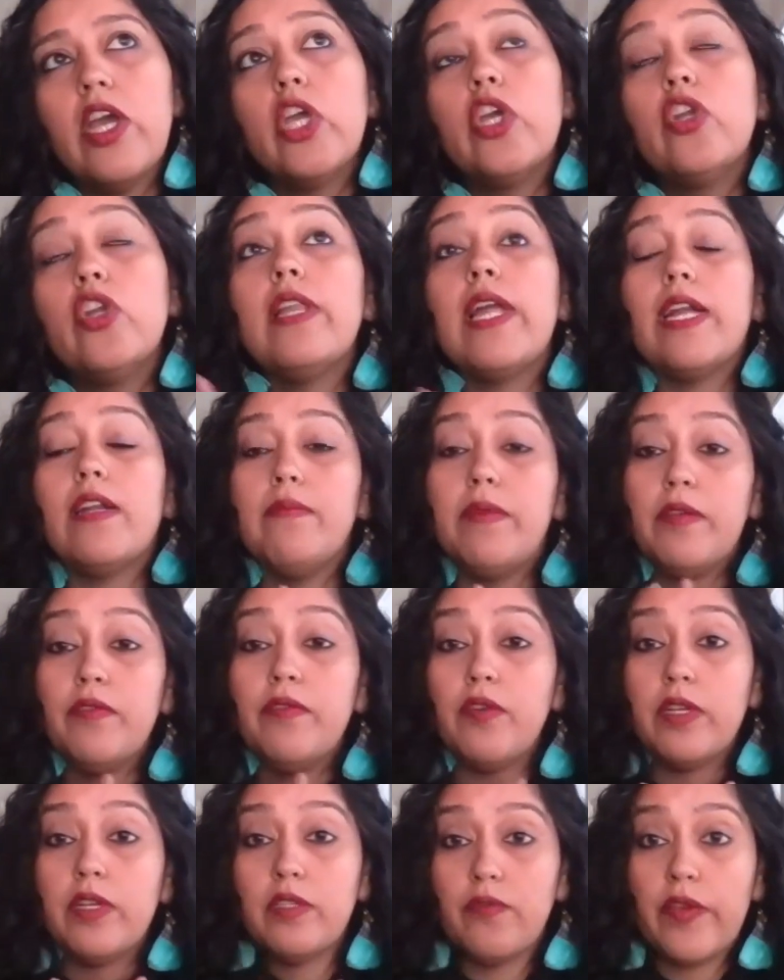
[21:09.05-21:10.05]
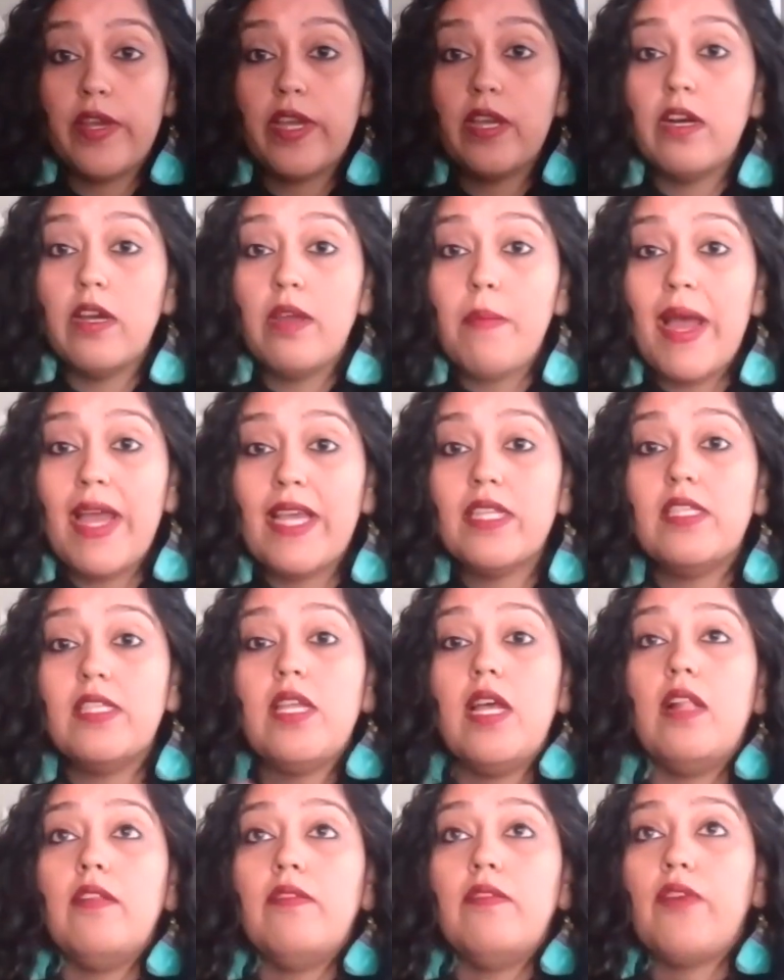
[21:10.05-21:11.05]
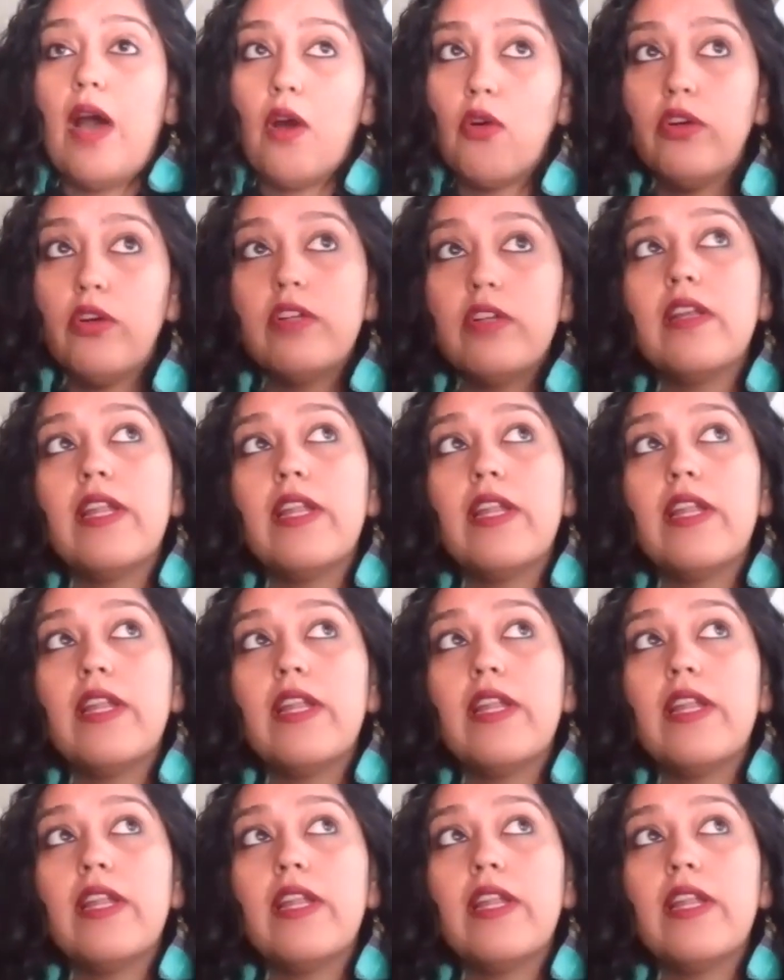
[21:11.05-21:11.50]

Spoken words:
let me first figure myself out,